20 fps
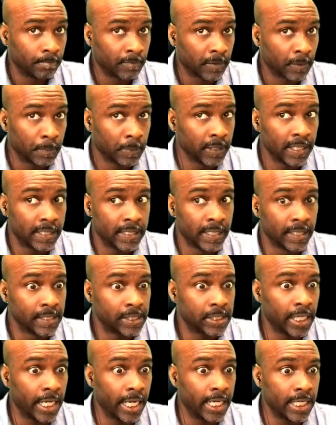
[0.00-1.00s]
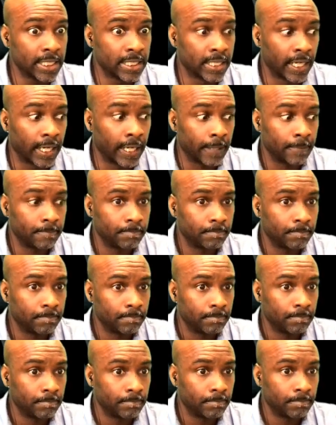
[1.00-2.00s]
Police didn't change that.
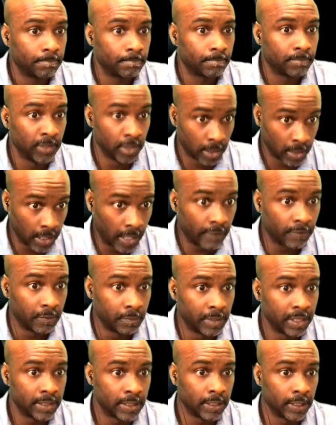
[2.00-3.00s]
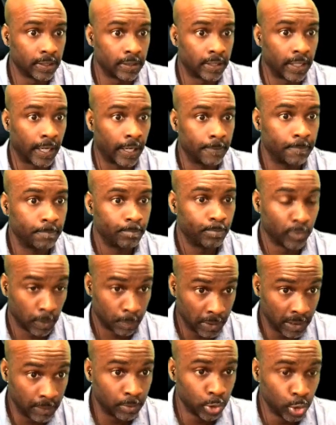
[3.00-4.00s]
Your government did that. The
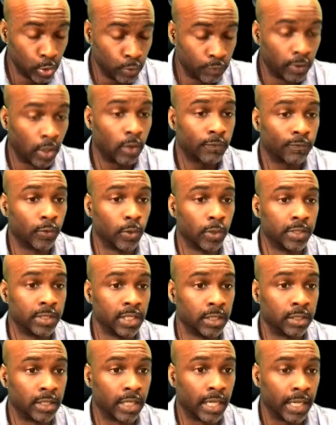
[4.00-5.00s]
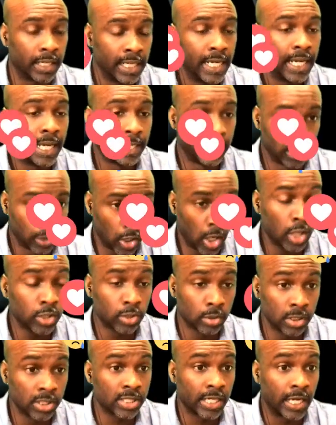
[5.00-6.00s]
people you vote for did that. And they're
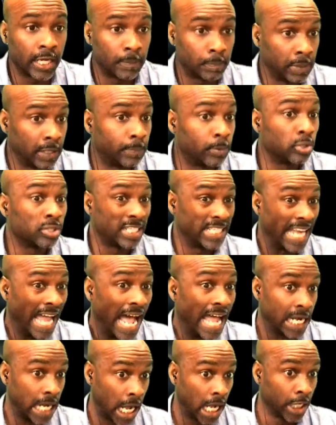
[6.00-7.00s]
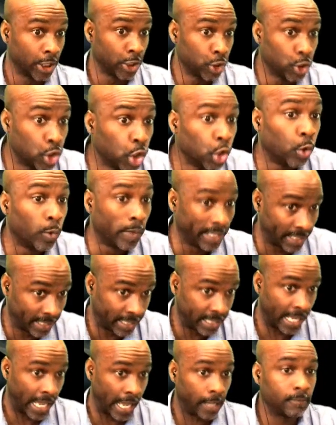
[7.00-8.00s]
also the same people not undoing
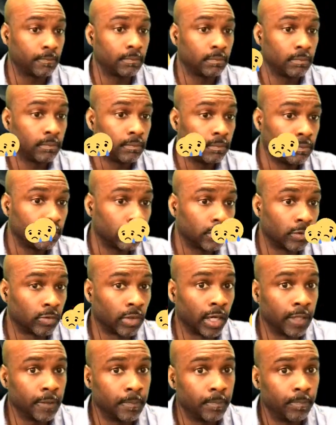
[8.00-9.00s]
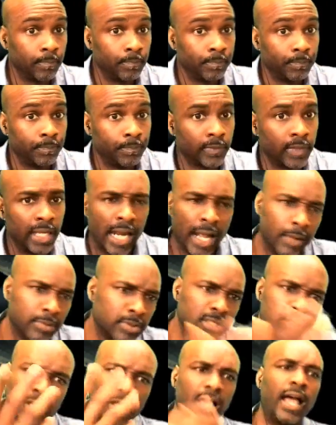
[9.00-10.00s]
that, right? And
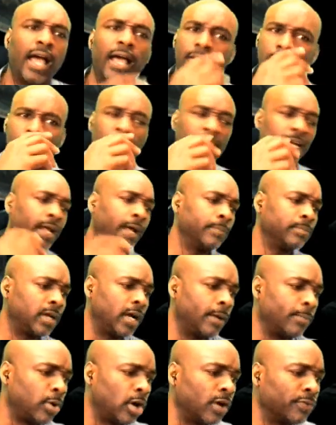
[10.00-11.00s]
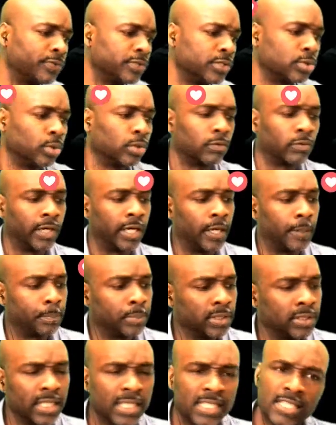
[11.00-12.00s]
anyway, I'm off into a rant.
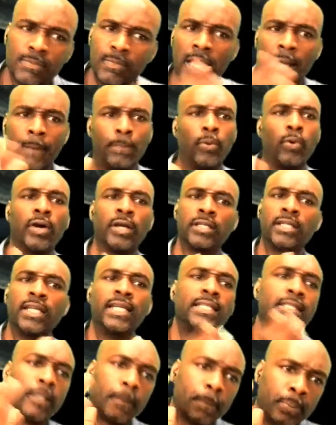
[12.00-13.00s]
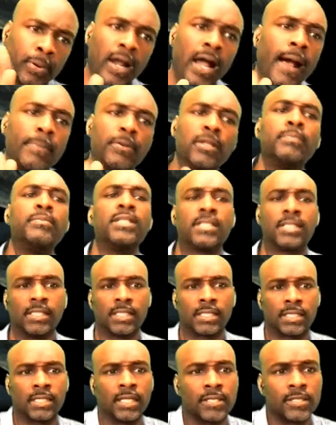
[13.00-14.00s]
But this is my point. The problem is the
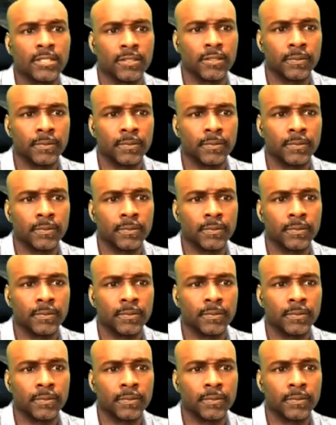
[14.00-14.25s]
system.